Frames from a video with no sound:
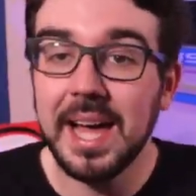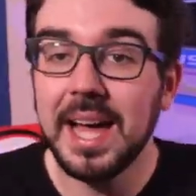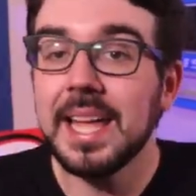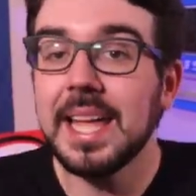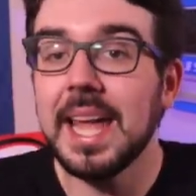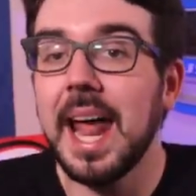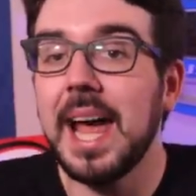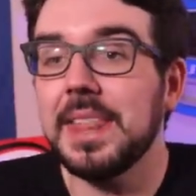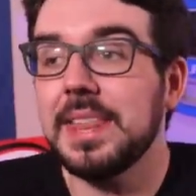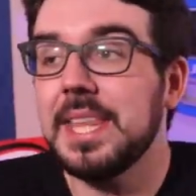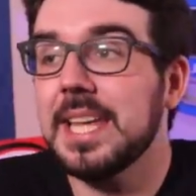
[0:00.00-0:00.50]

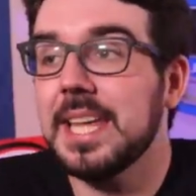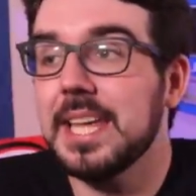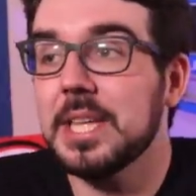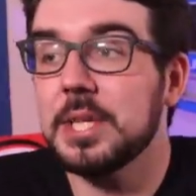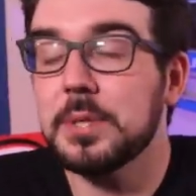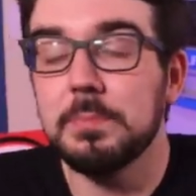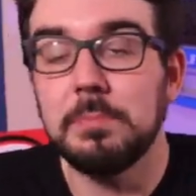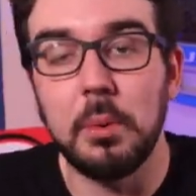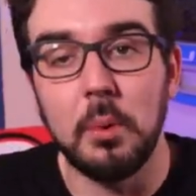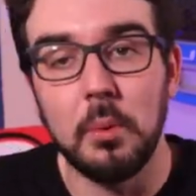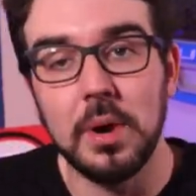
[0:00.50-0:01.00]
Again, I think
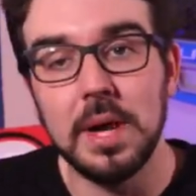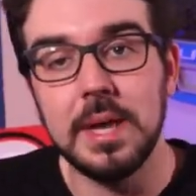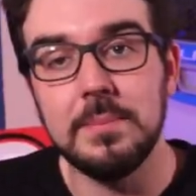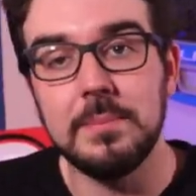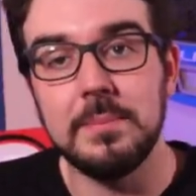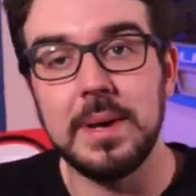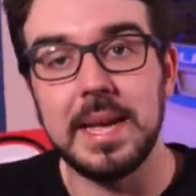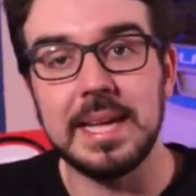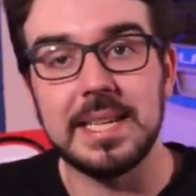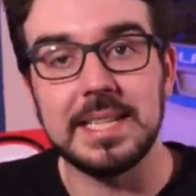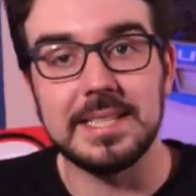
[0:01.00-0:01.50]
his
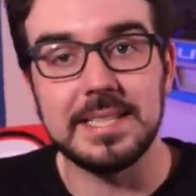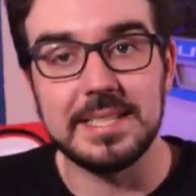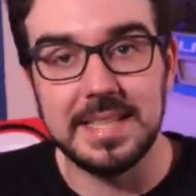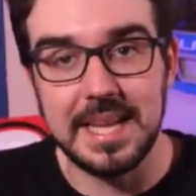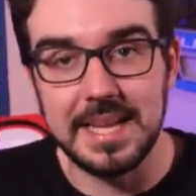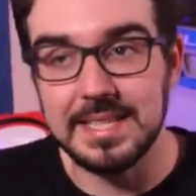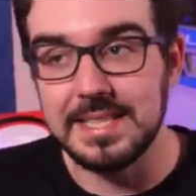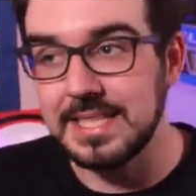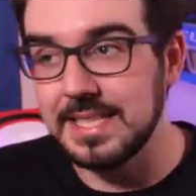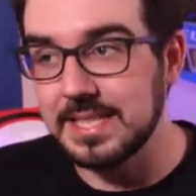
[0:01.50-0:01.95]
point makes sense.